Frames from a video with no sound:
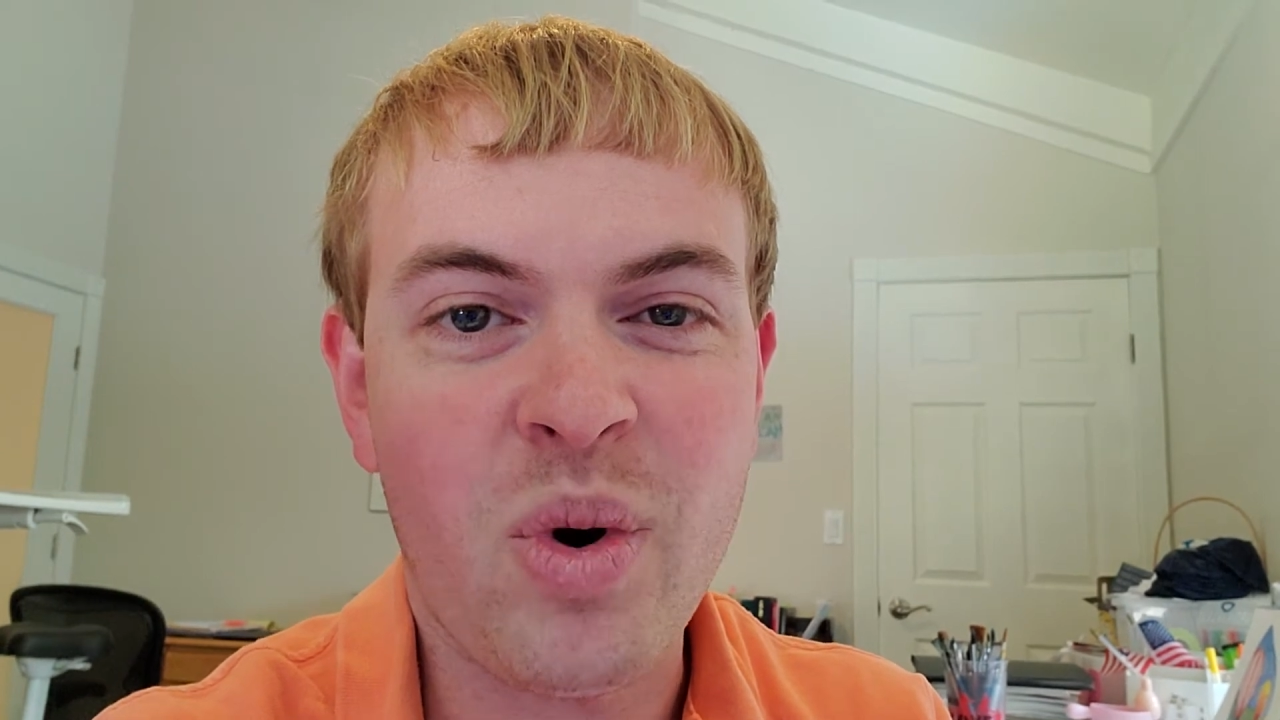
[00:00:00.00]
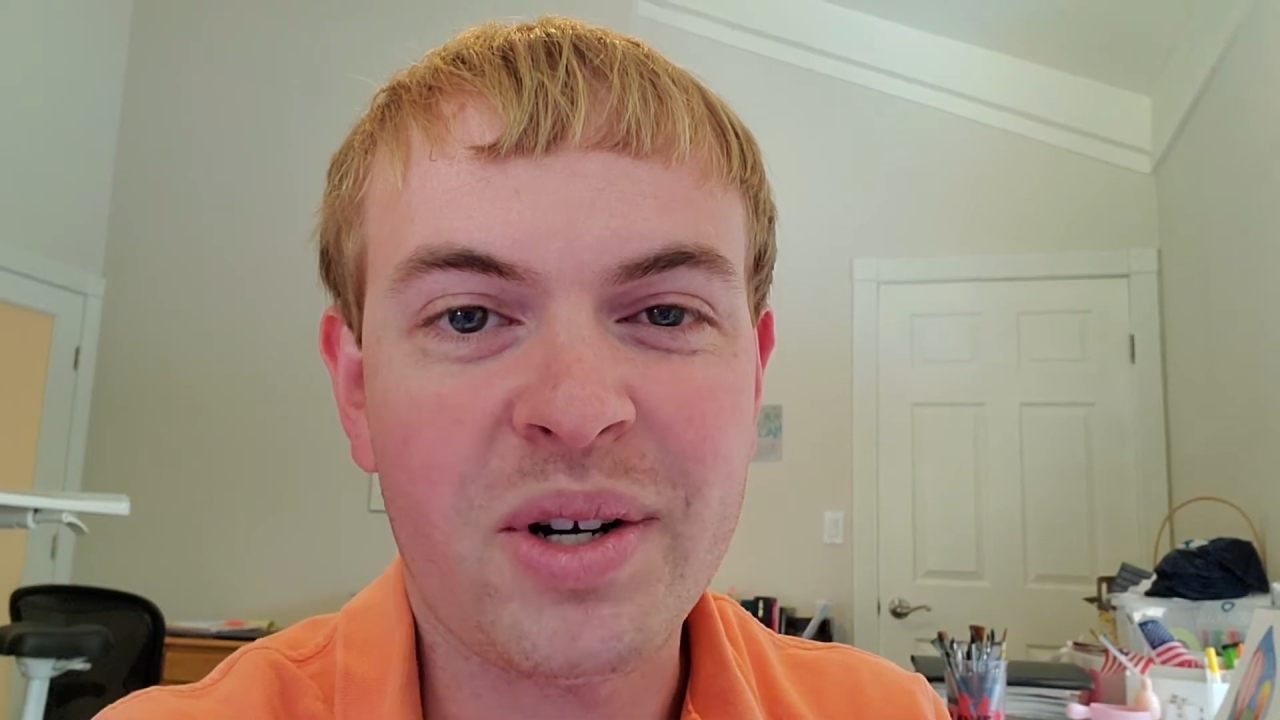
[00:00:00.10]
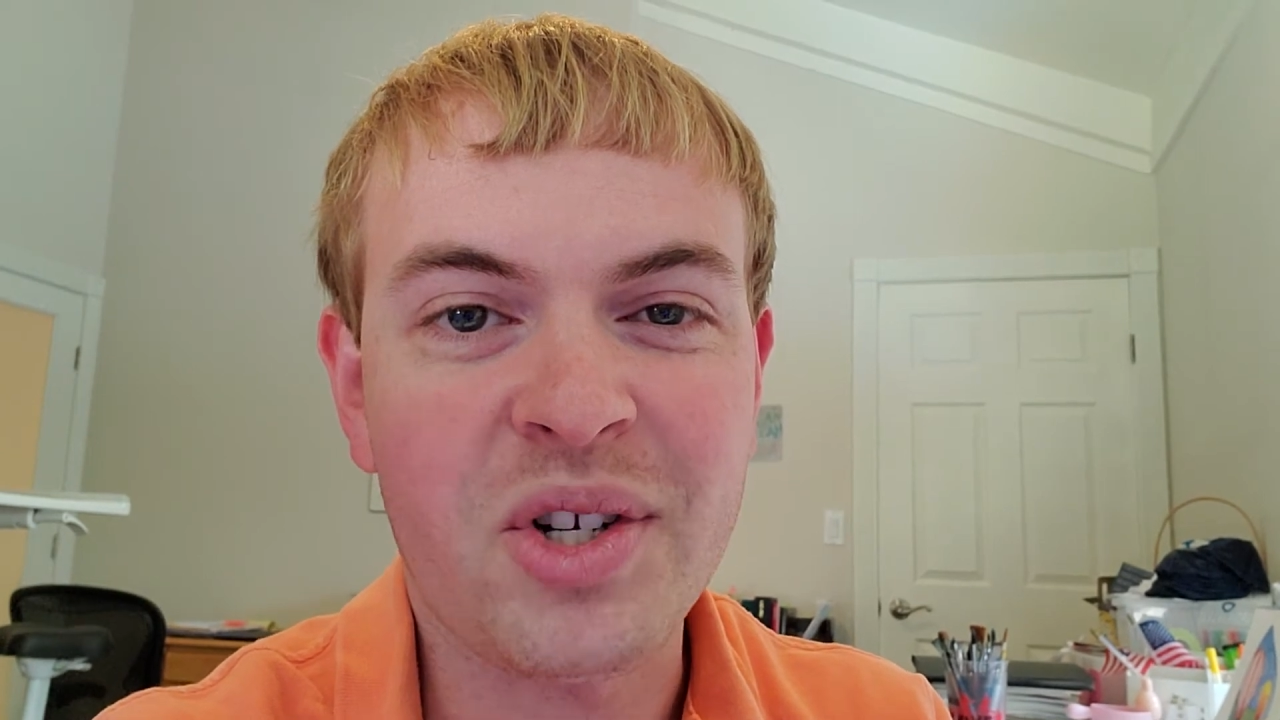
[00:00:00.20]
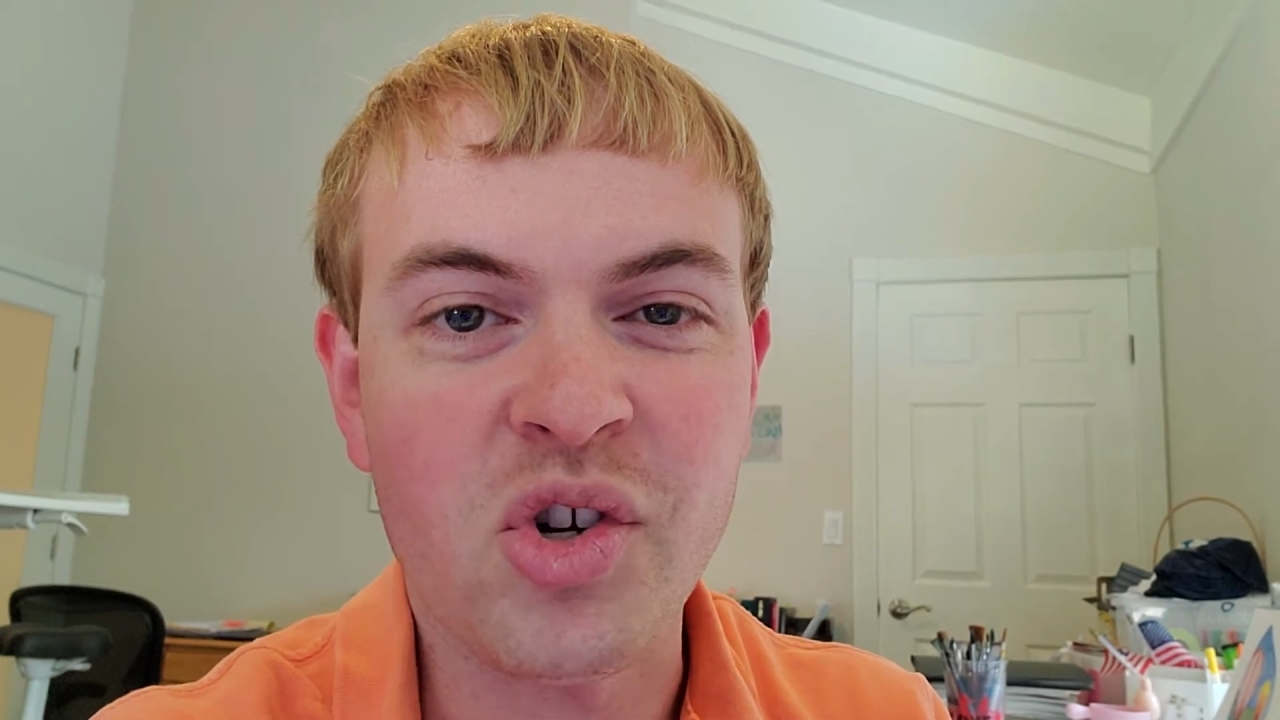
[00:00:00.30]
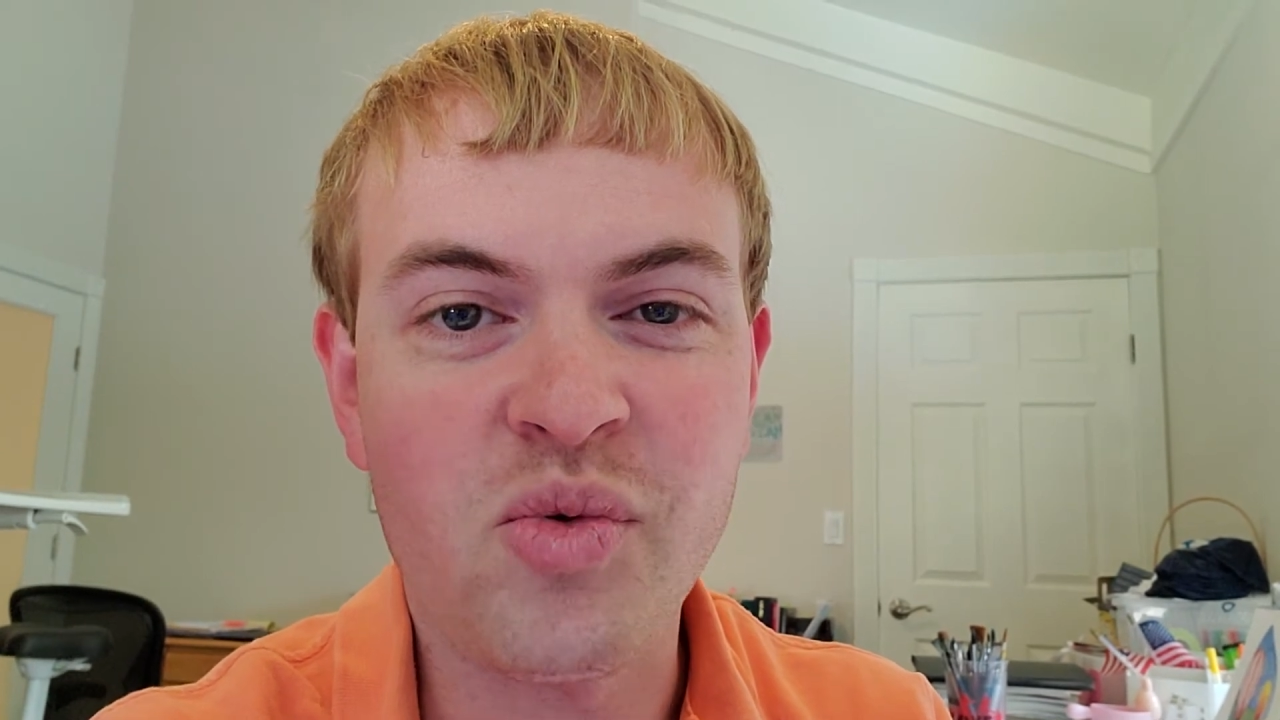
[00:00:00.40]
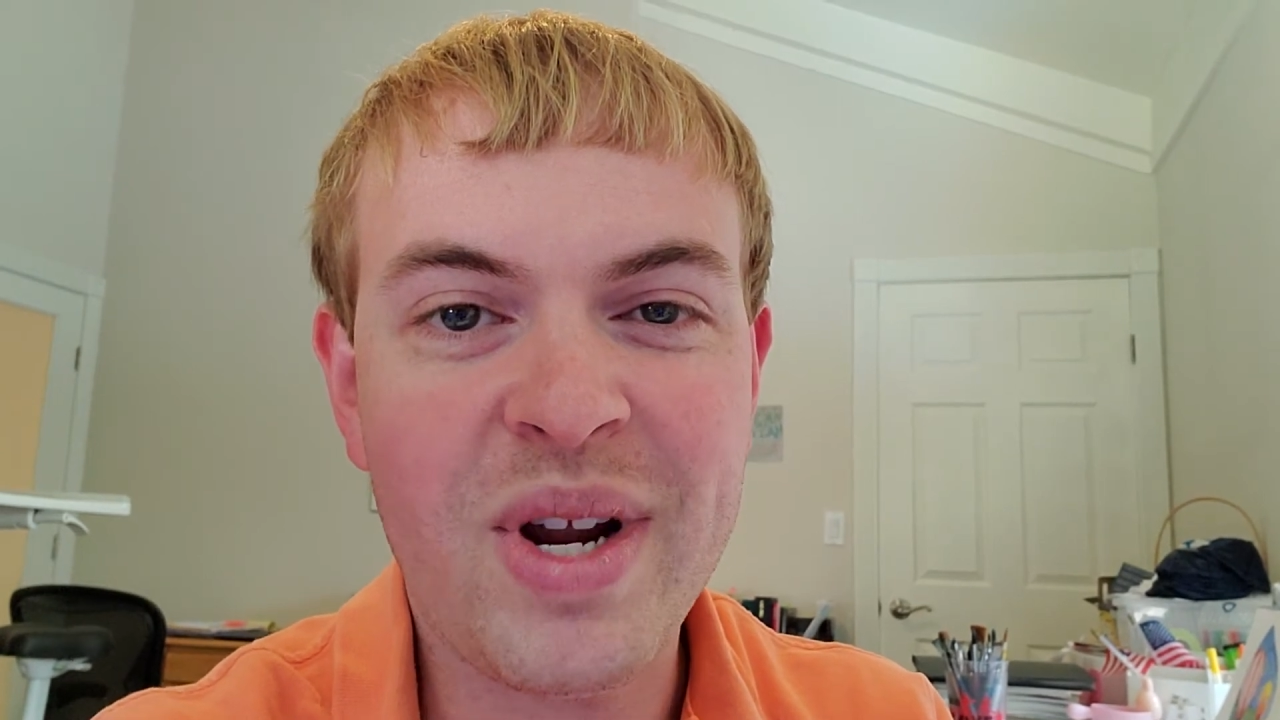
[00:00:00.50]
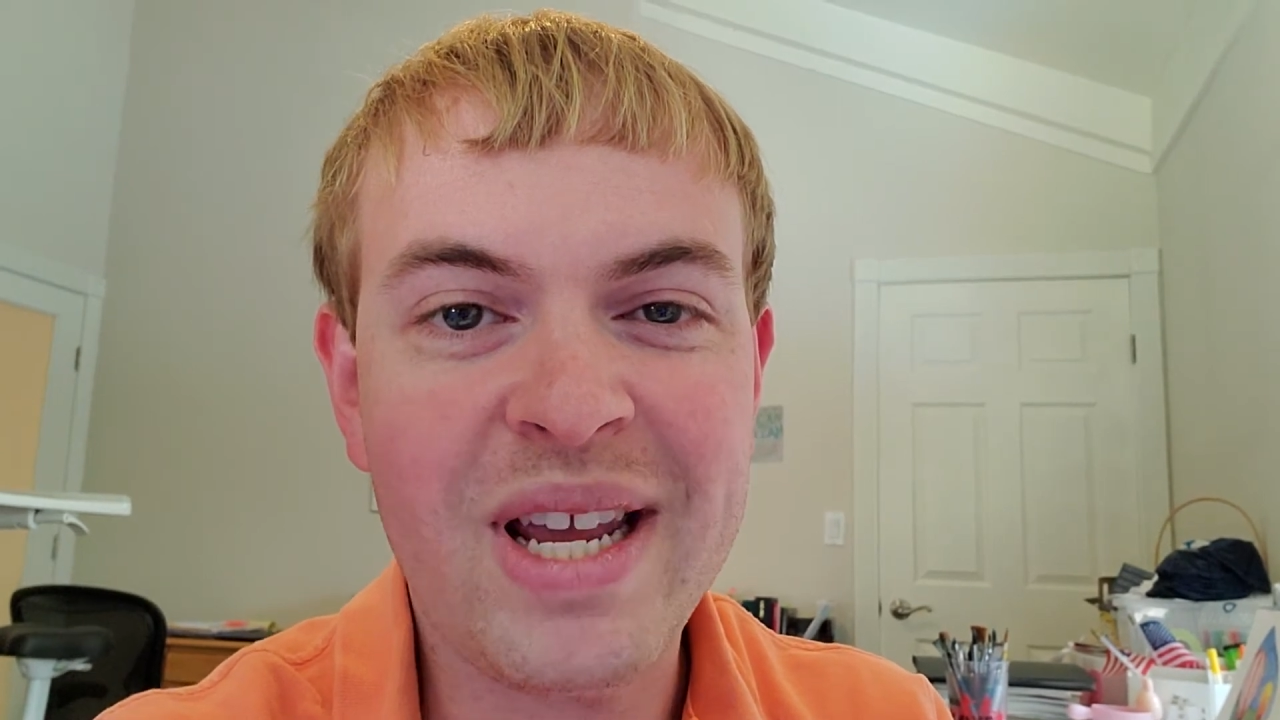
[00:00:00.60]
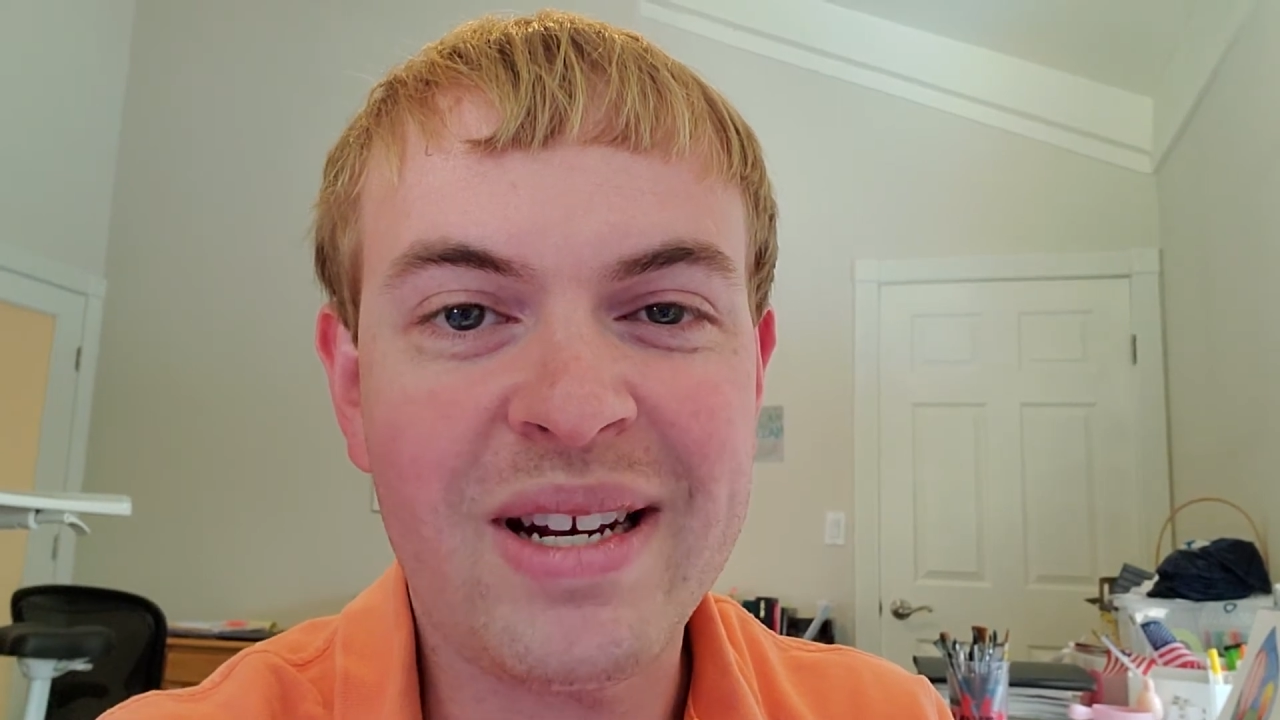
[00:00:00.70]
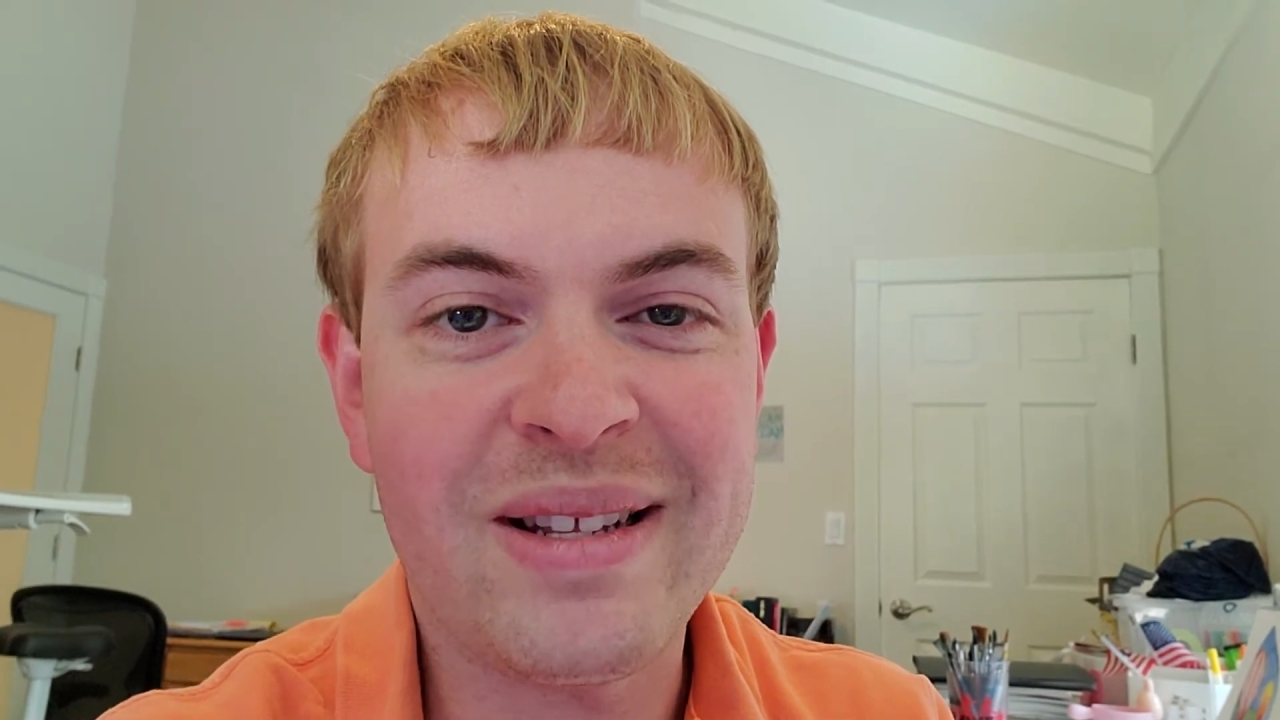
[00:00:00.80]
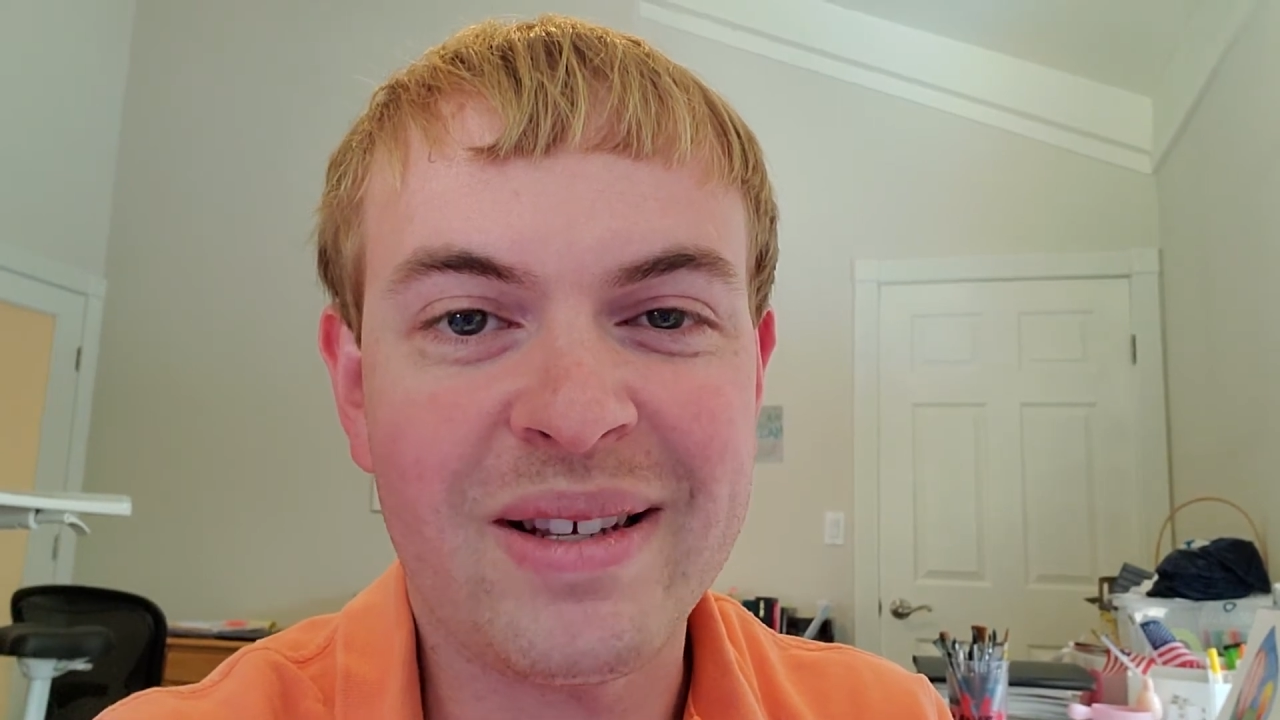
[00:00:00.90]
work to
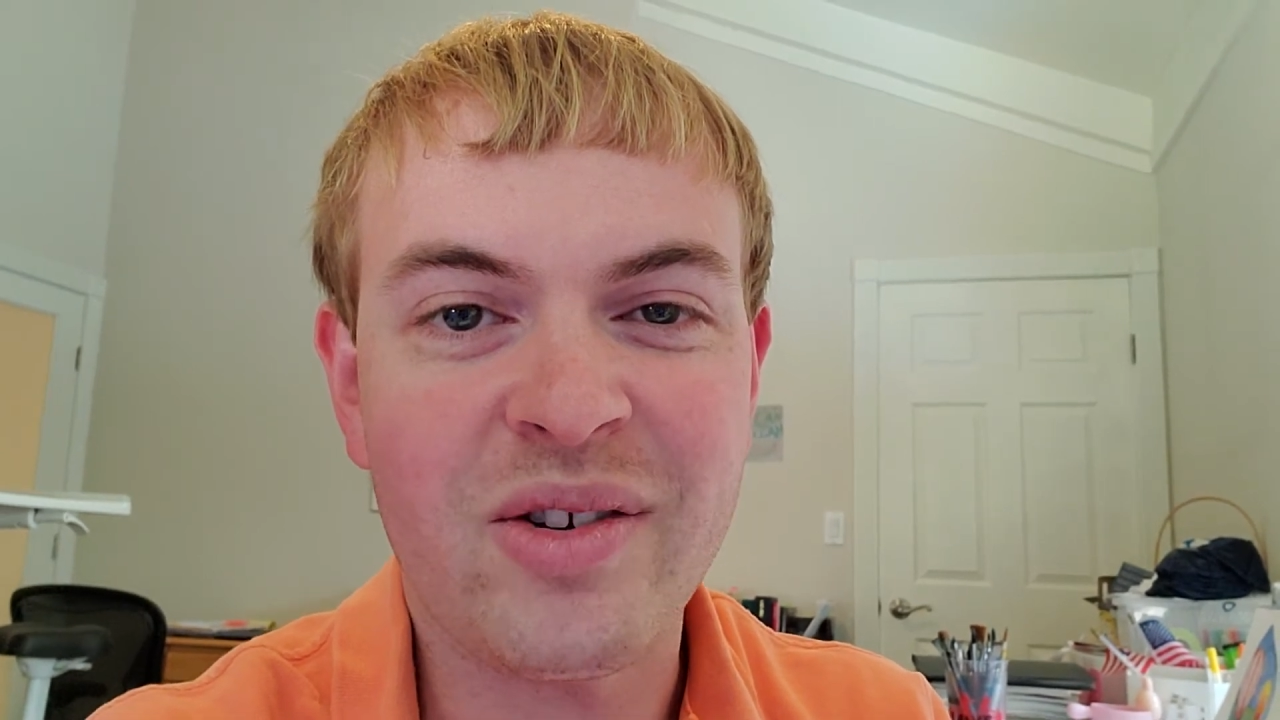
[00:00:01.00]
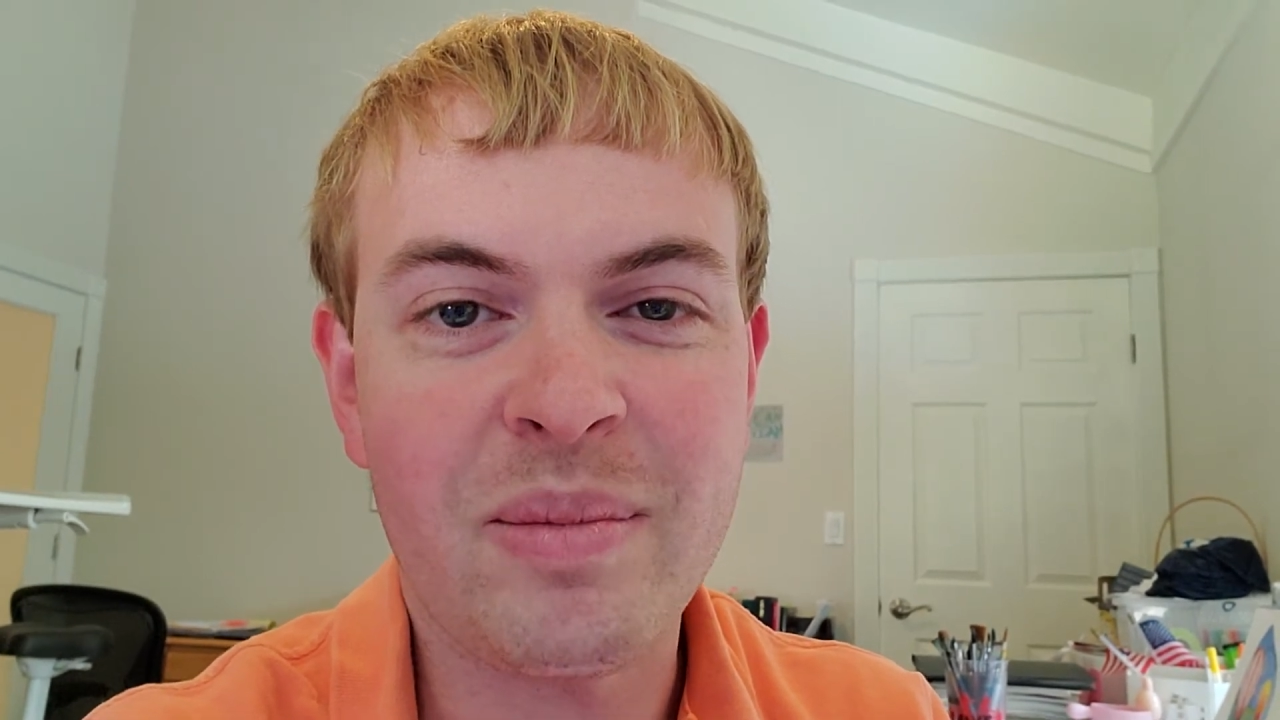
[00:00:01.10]
green the